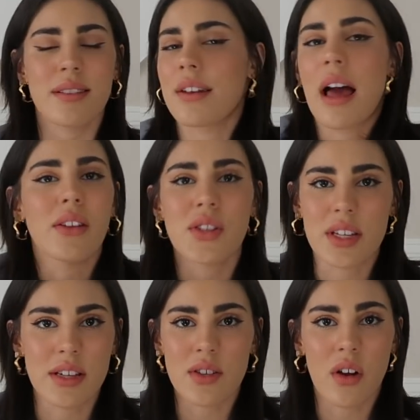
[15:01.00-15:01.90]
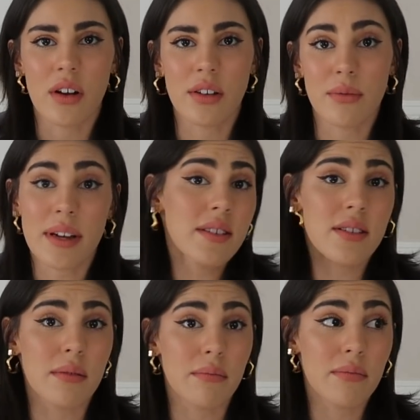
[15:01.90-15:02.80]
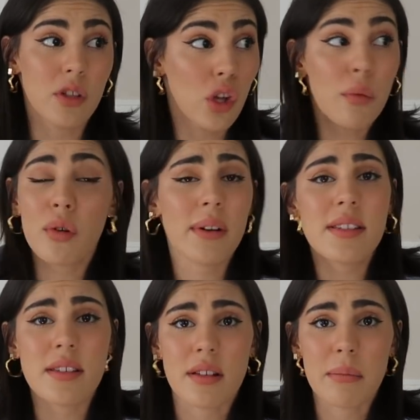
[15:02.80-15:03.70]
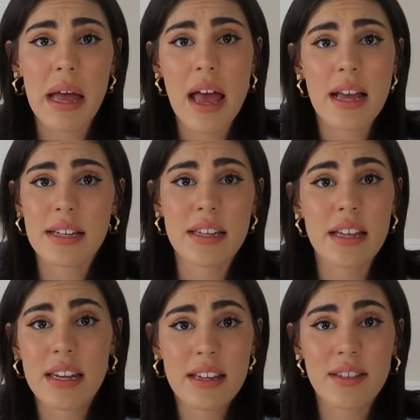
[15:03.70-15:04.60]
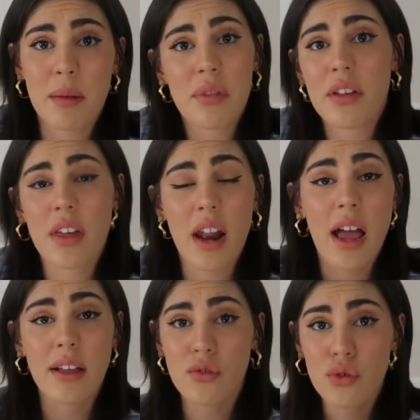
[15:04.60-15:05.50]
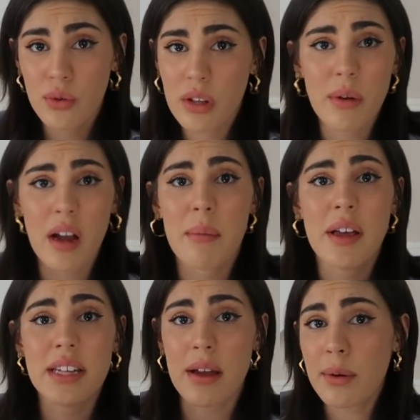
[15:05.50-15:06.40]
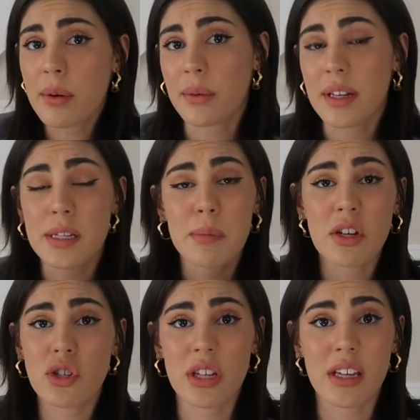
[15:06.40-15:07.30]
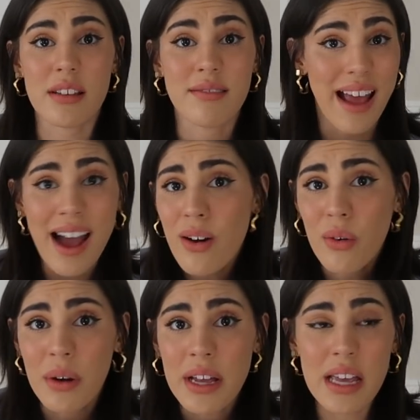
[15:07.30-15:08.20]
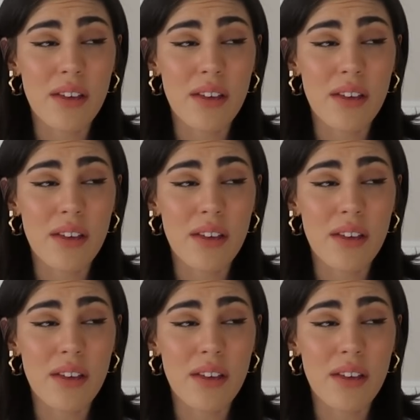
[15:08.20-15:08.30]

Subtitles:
analysis on racism, global racism, and it is something that I truly recommend everyone read, especially now.